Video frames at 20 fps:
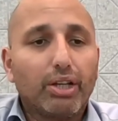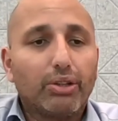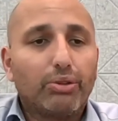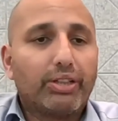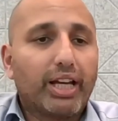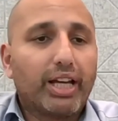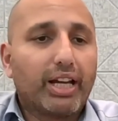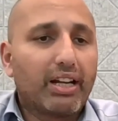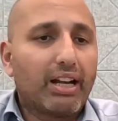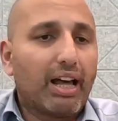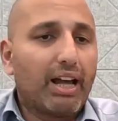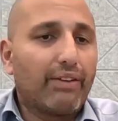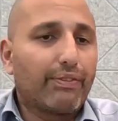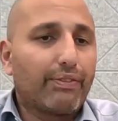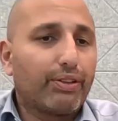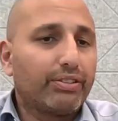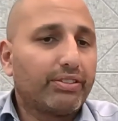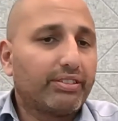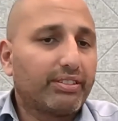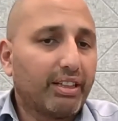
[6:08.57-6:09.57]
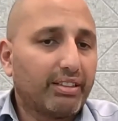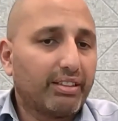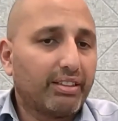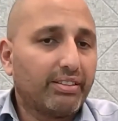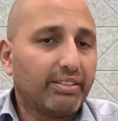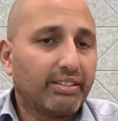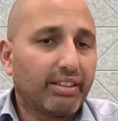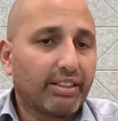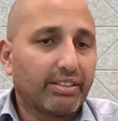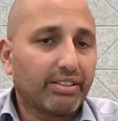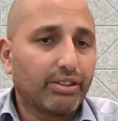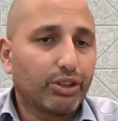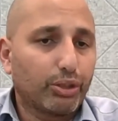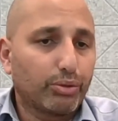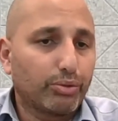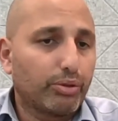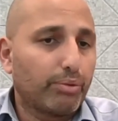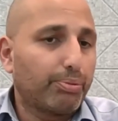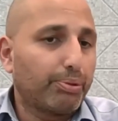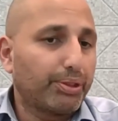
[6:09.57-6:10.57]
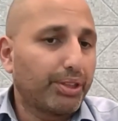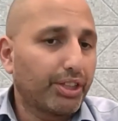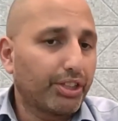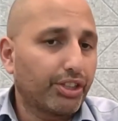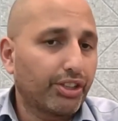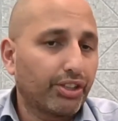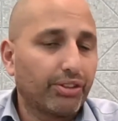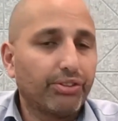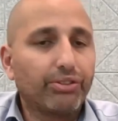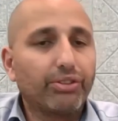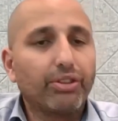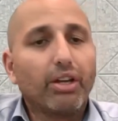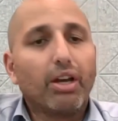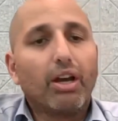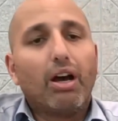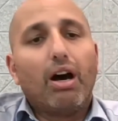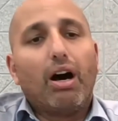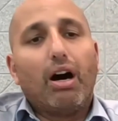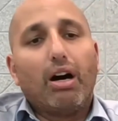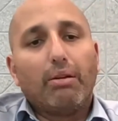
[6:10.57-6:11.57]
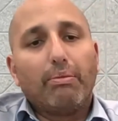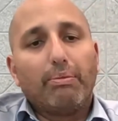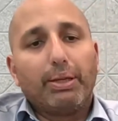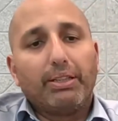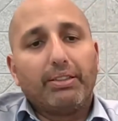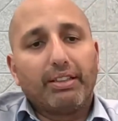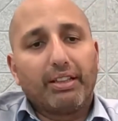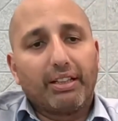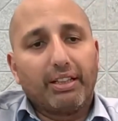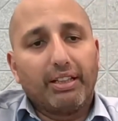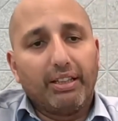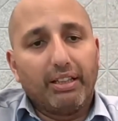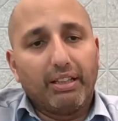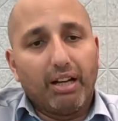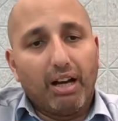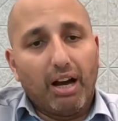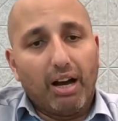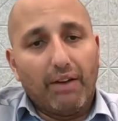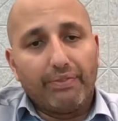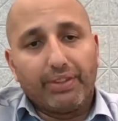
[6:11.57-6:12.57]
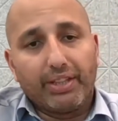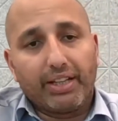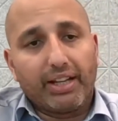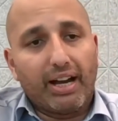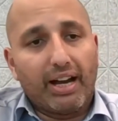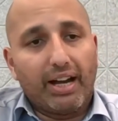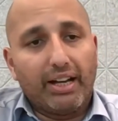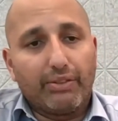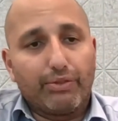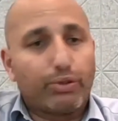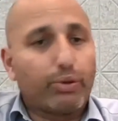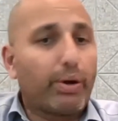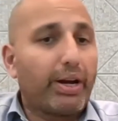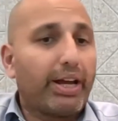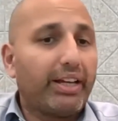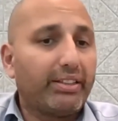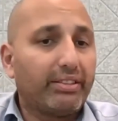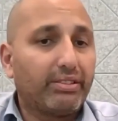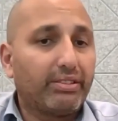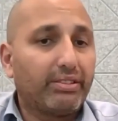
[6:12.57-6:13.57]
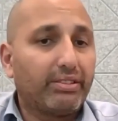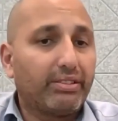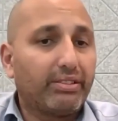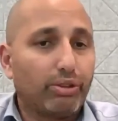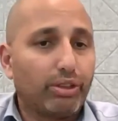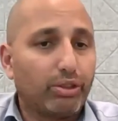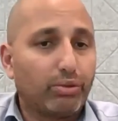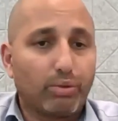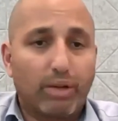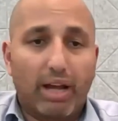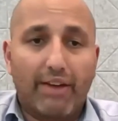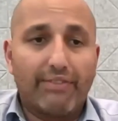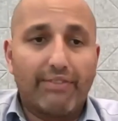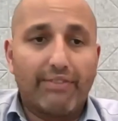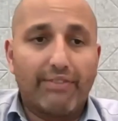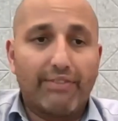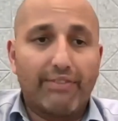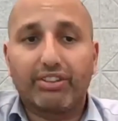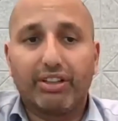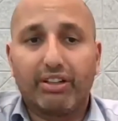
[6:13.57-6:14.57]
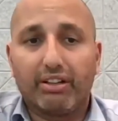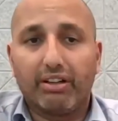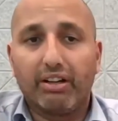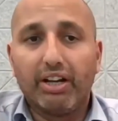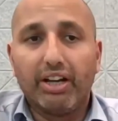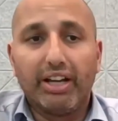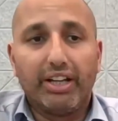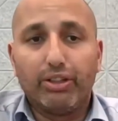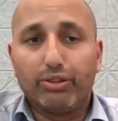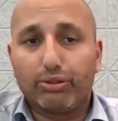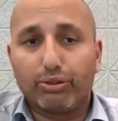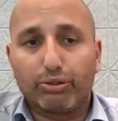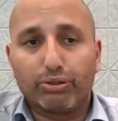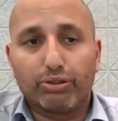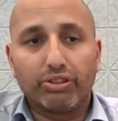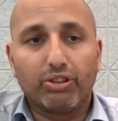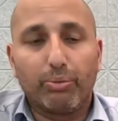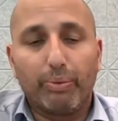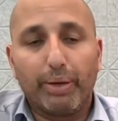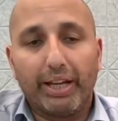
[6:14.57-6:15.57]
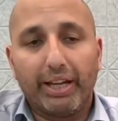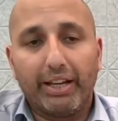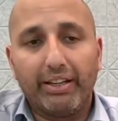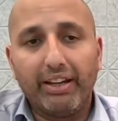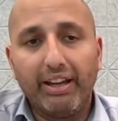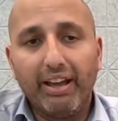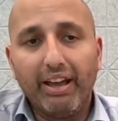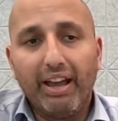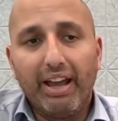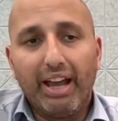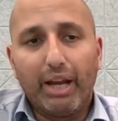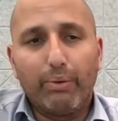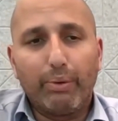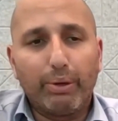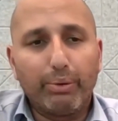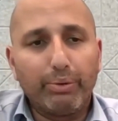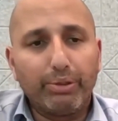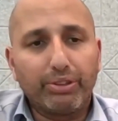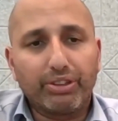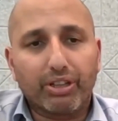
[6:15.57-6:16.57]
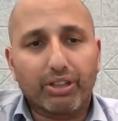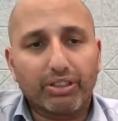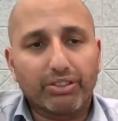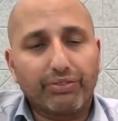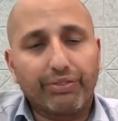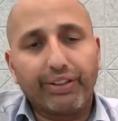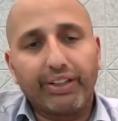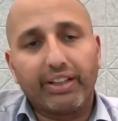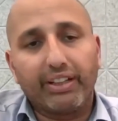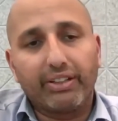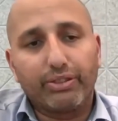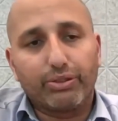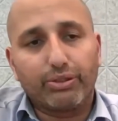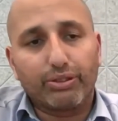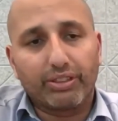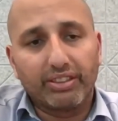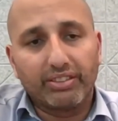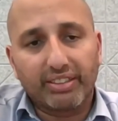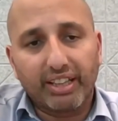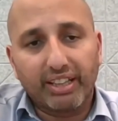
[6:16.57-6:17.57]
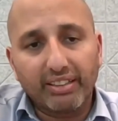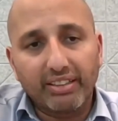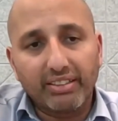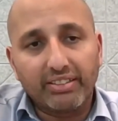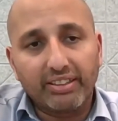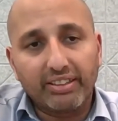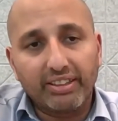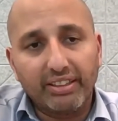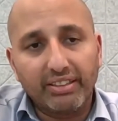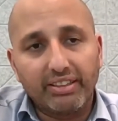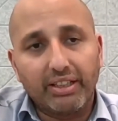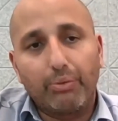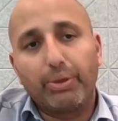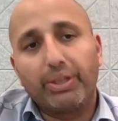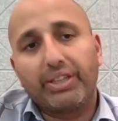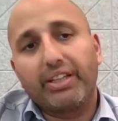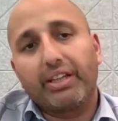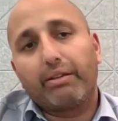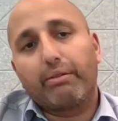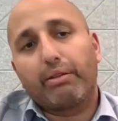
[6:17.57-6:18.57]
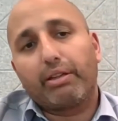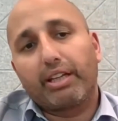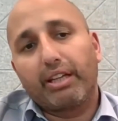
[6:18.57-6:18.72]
to get a lot of good statistics in terms of predictions on basically the kind of grades the students will have next year in a certain domain. And when we start feeling a certain tendency, then we can